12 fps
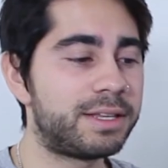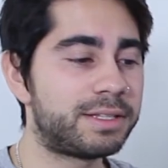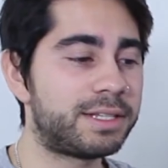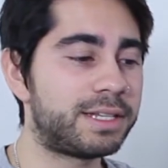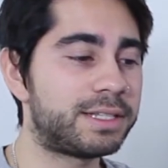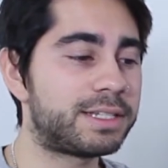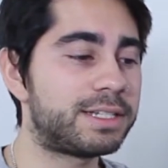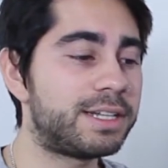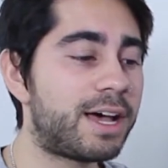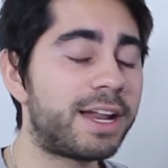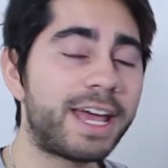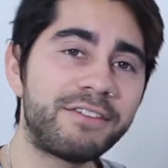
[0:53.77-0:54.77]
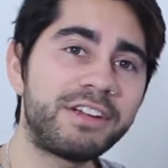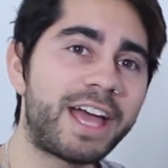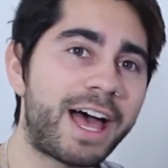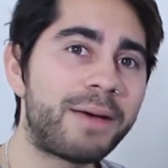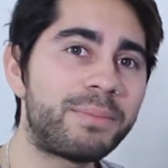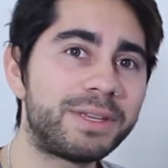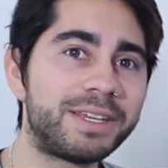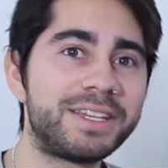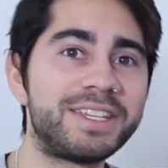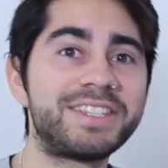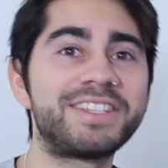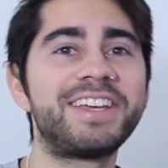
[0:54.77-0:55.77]
since not every app
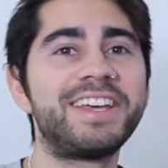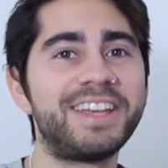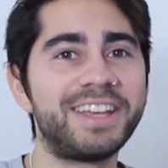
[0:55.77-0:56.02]
is